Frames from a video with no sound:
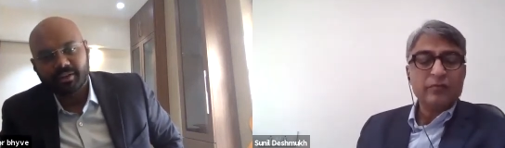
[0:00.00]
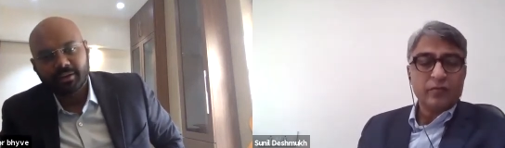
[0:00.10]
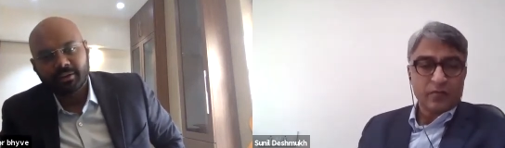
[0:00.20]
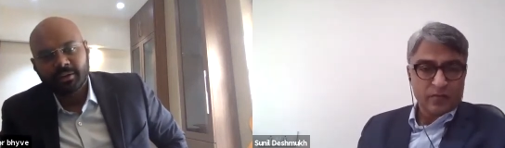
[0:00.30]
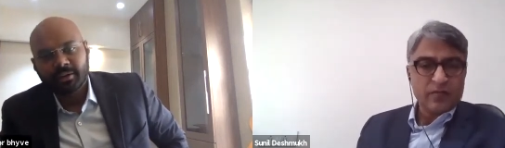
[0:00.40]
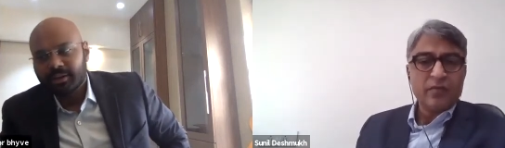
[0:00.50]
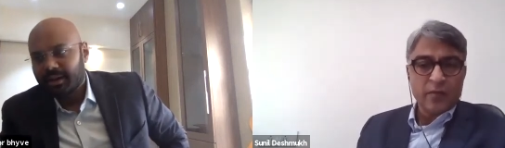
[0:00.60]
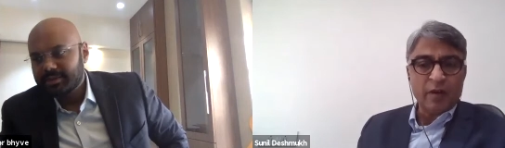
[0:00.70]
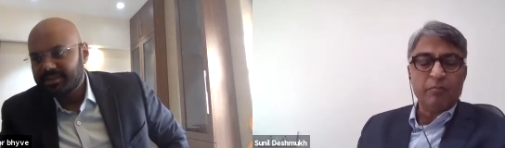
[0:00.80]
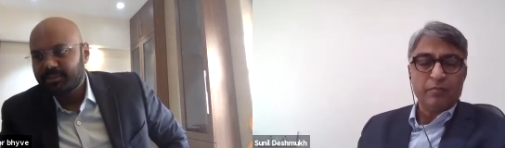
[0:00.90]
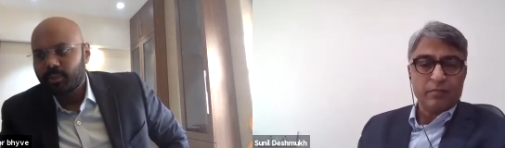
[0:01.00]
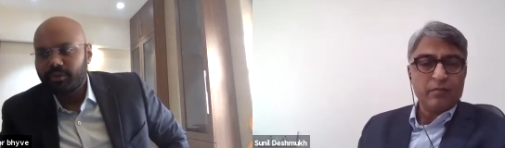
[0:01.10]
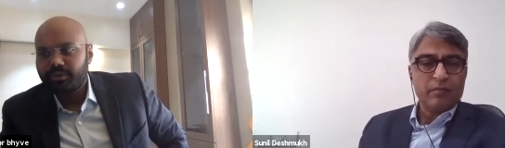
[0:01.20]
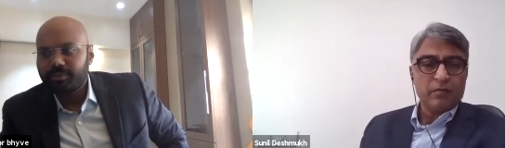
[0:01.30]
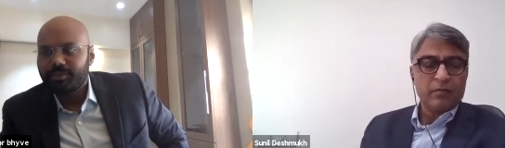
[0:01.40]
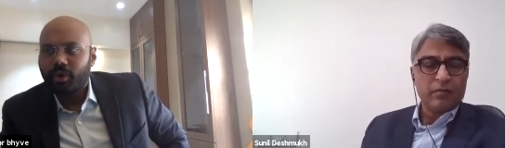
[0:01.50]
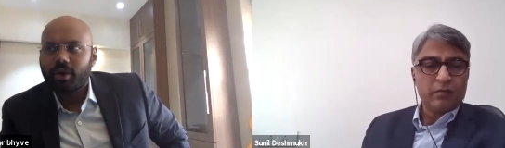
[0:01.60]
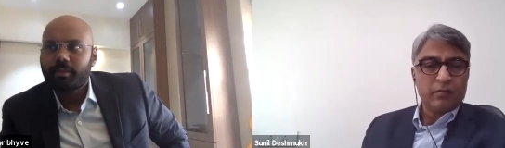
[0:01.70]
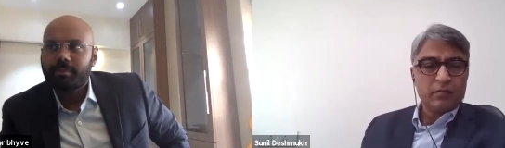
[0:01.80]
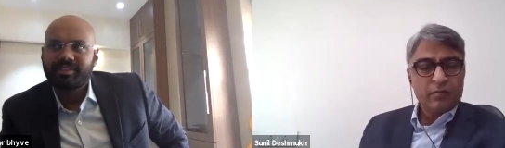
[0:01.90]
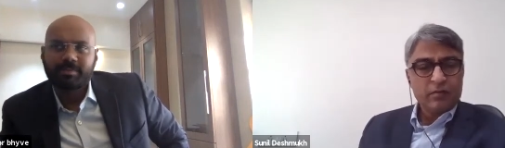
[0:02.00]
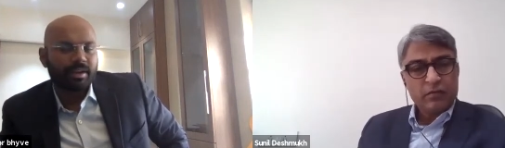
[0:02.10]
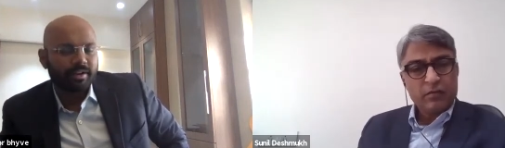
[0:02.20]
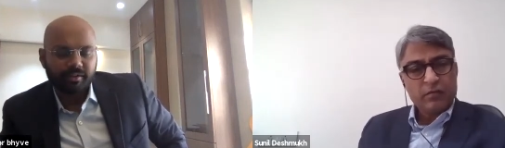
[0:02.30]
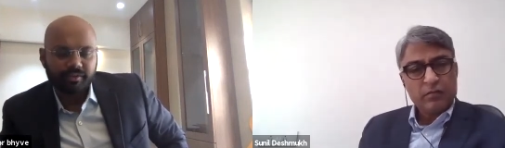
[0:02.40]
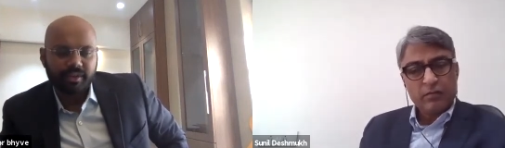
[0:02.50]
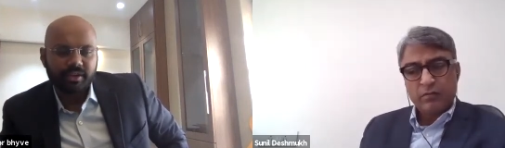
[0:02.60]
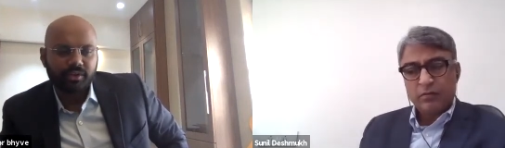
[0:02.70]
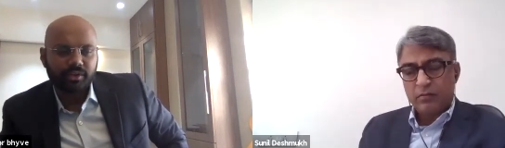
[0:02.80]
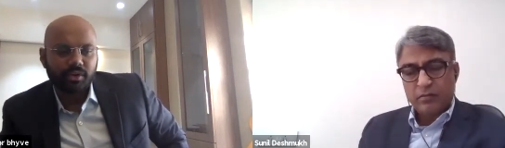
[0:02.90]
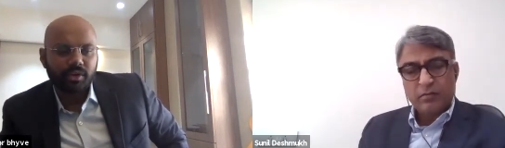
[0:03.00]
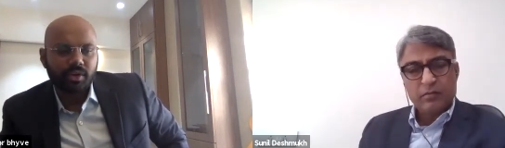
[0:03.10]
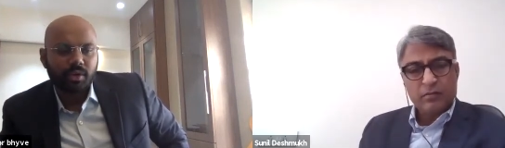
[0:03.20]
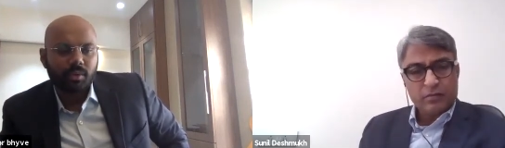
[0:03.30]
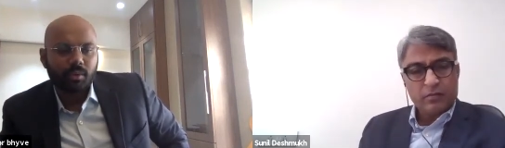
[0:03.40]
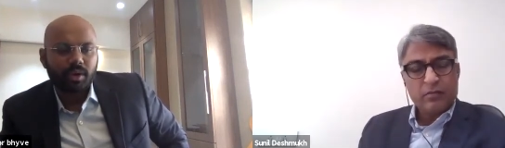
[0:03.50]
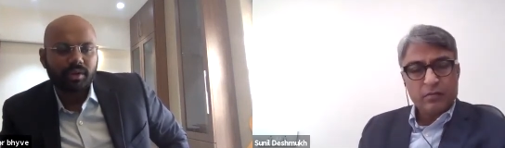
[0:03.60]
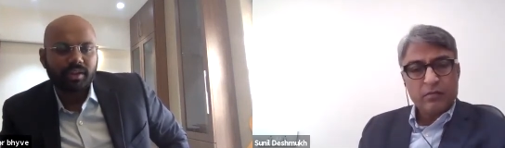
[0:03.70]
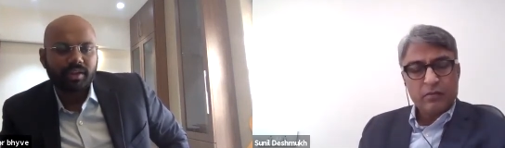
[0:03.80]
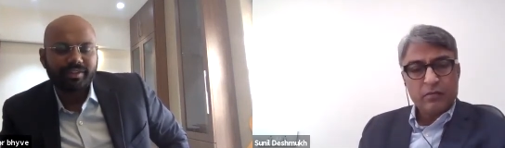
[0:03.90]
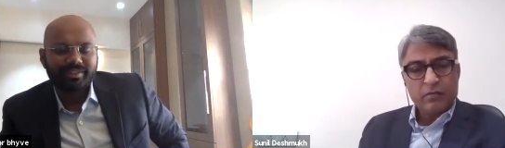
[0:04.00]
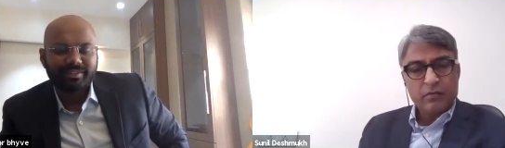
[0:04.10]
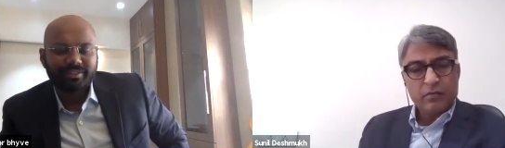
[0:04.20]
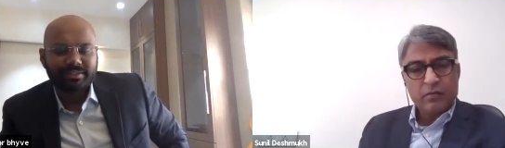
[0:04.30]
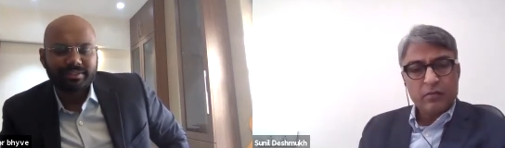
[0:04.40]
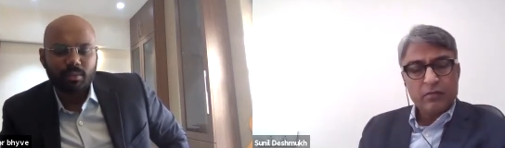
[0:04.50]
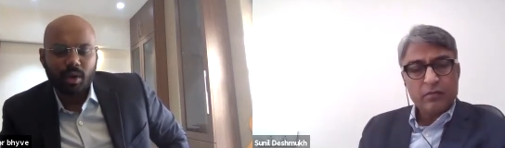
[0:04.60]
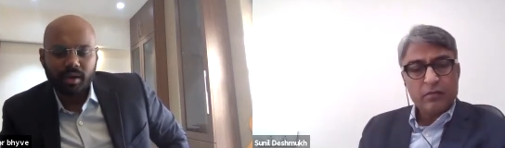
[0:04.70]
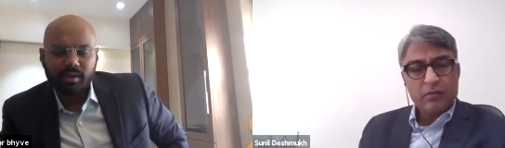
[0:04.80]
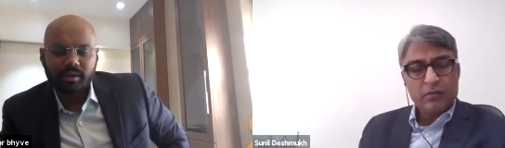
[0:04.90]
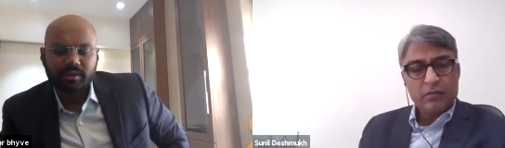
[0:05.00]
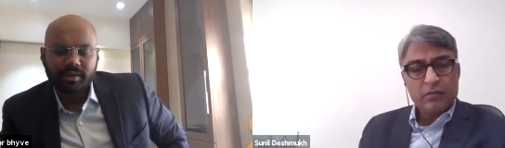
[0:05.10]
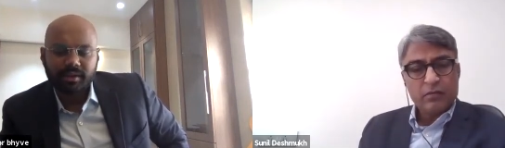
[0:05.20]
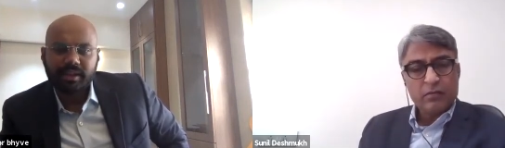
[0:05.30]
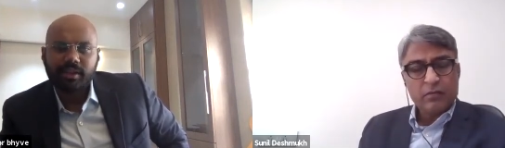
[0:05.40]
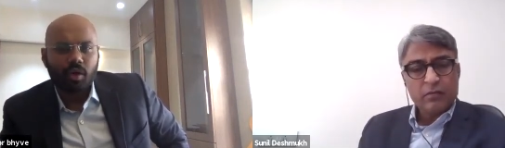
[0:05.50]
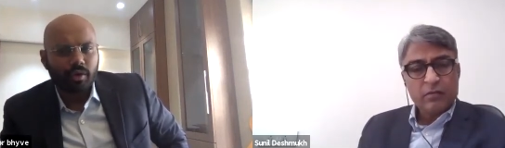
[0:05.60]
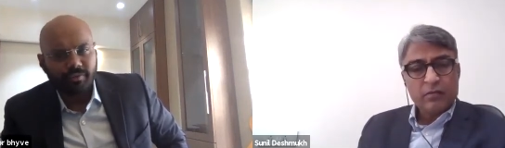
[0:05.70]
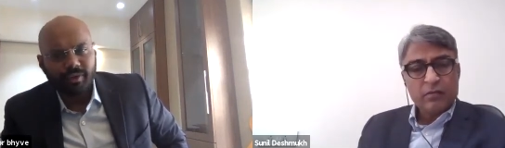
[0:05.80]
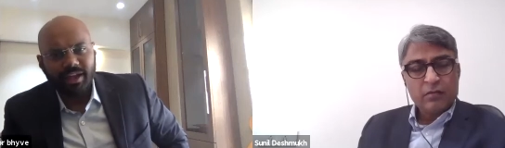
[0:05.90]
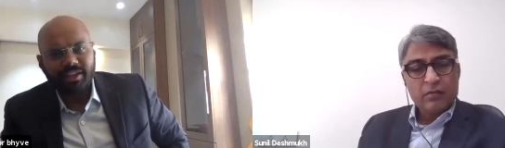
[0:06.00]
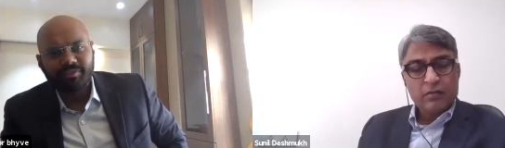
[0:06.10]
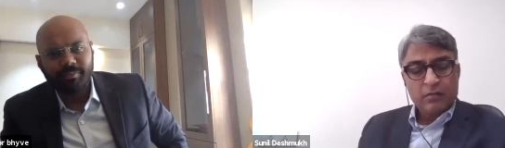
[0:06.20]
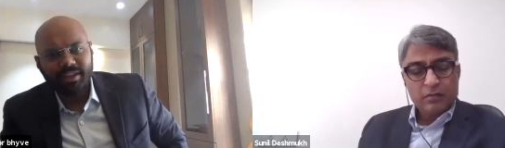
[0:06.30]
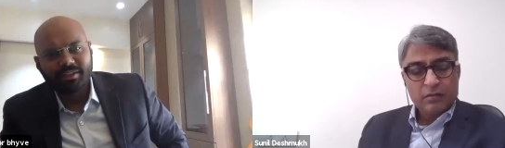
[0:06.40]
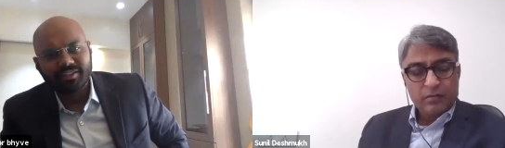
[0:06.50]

Speaker 1: right i yep. just want from your perspective that you know what is what are the three or five main